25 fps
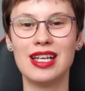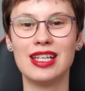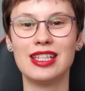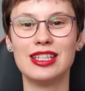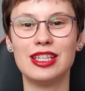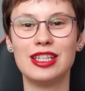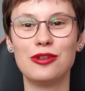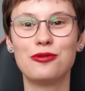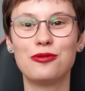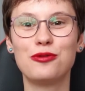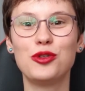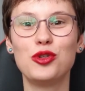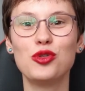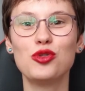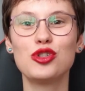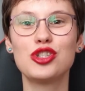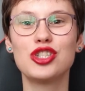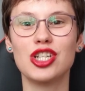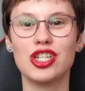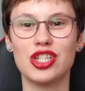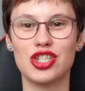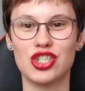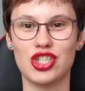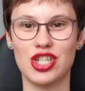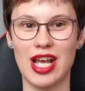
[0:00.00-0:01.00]
the
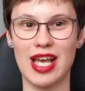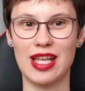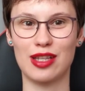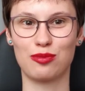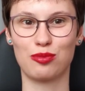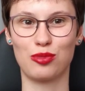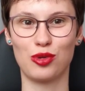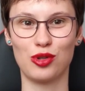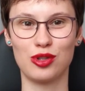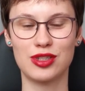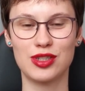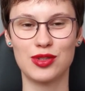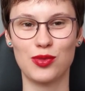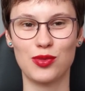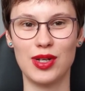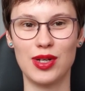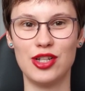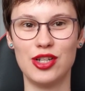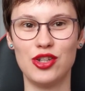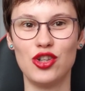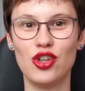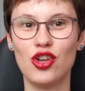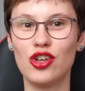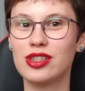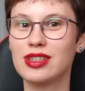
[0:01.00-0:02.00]
future chatbots will
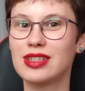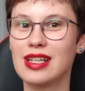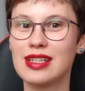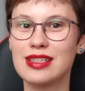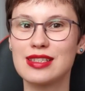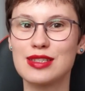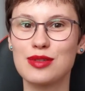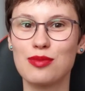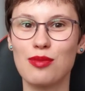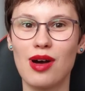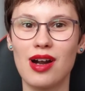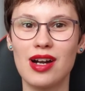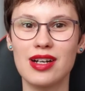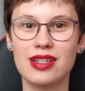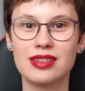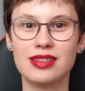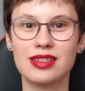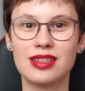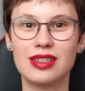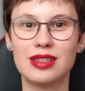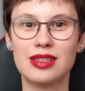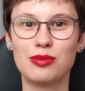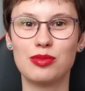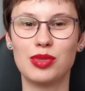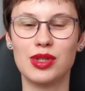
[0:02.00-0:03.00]
not get
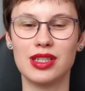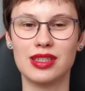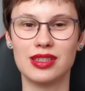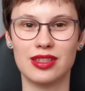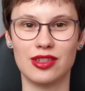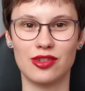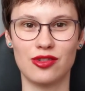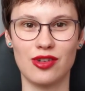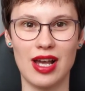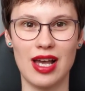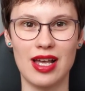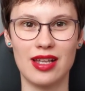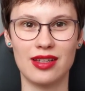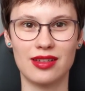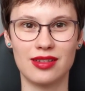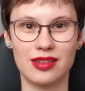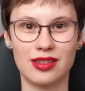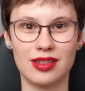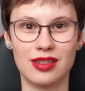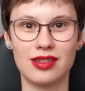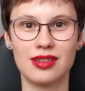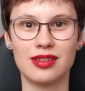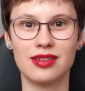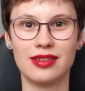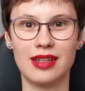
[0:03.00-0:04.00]
smarter but
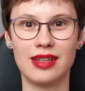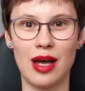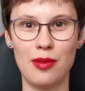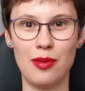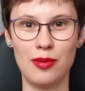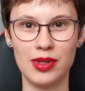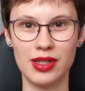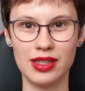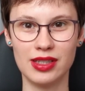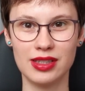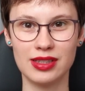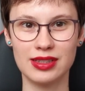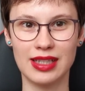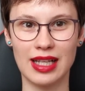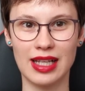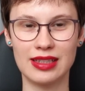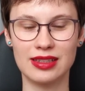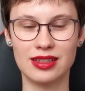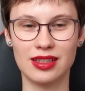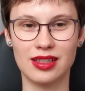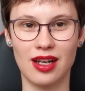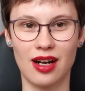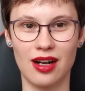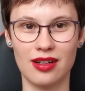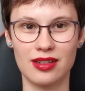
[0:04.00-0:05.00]
rather dumber than
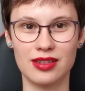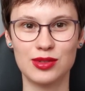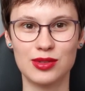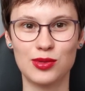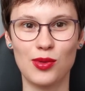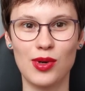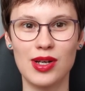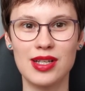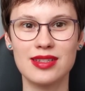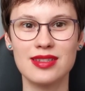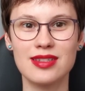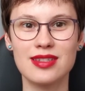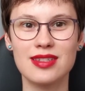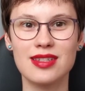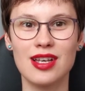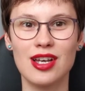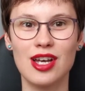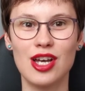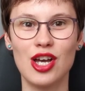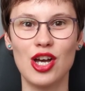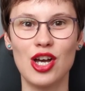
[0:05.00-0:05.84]
the current ones,